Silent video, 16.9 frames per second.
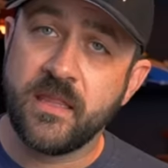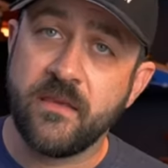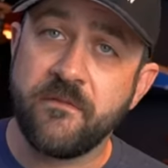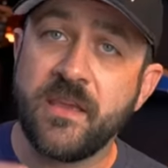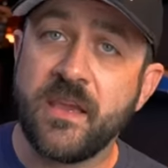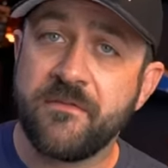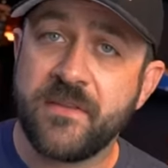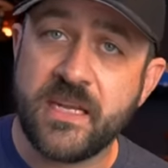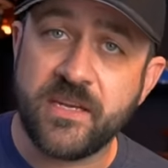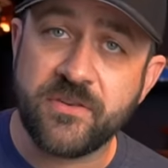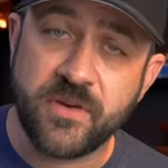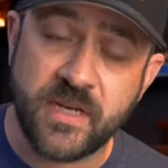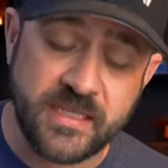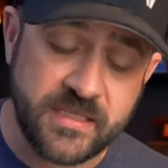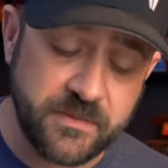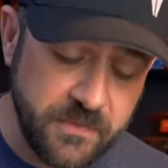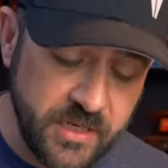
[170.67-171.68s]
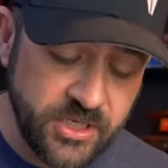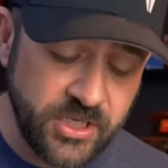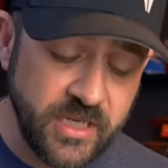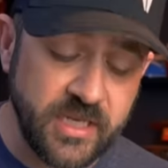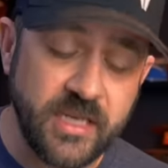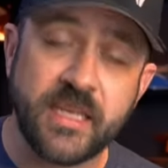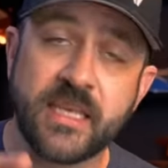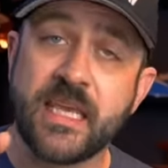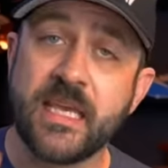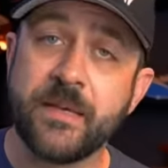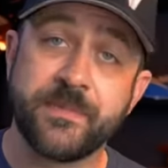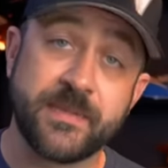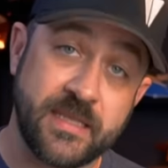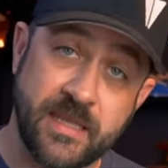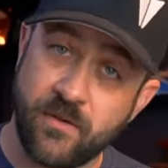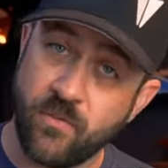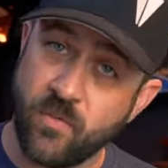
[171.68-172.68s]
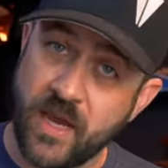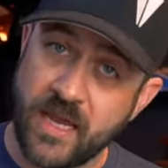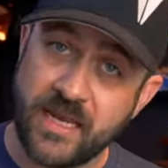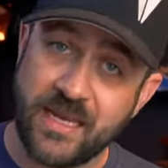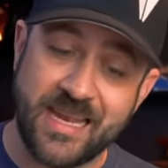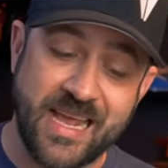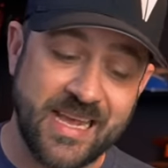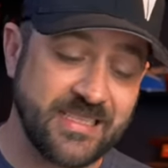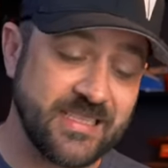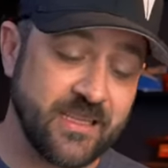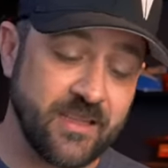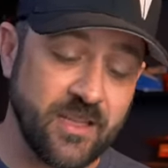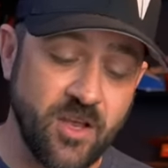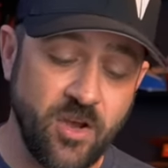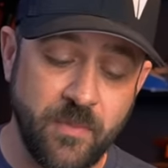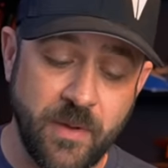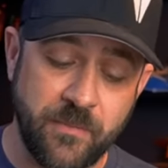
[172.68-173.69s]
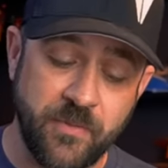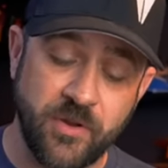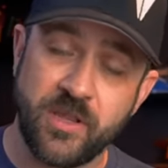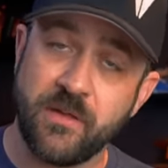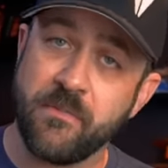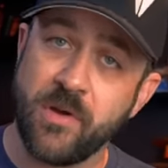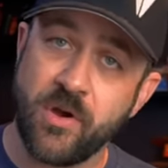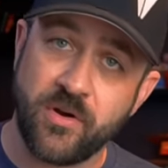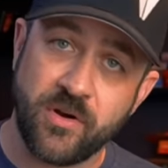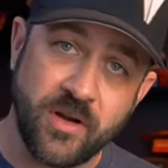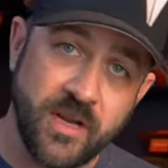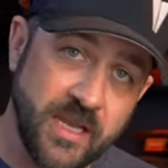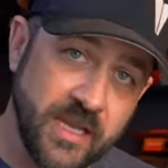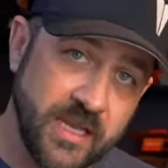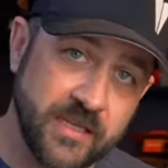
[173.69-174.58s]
The VFD transmission keeps the weight nice and low by putting the motor